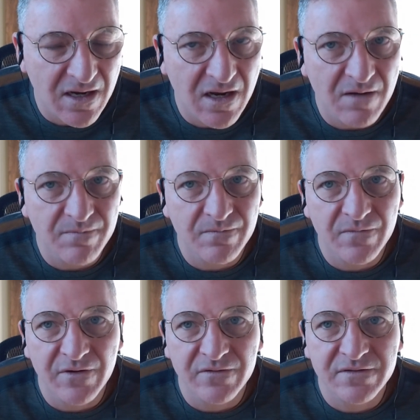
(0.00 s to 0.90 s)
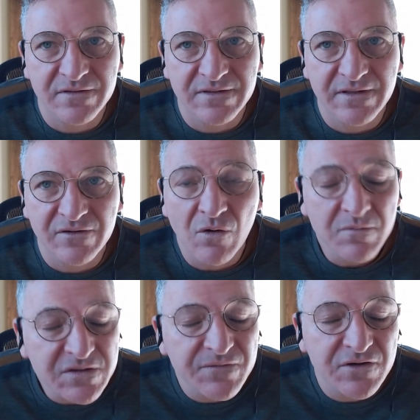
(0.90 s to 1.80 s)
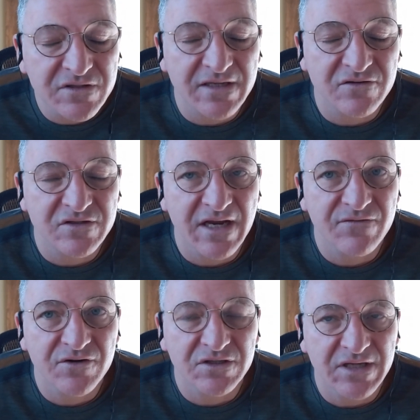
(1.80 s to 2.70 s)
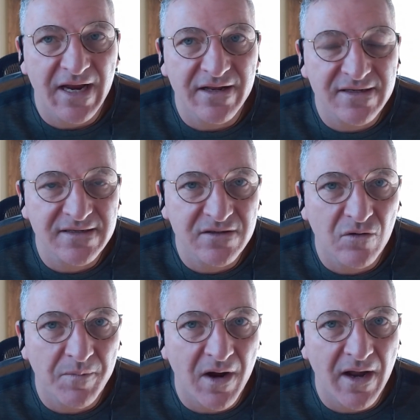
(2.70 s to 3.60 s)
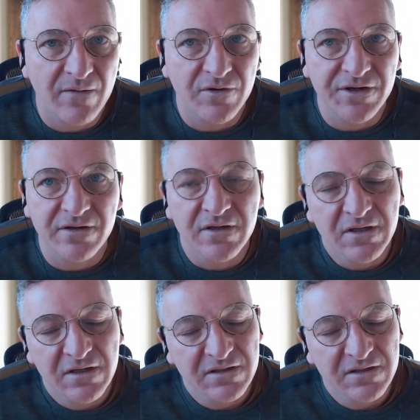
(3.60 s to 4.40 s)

Um, there, there almost feels like there's never a day that doesn't go by where you,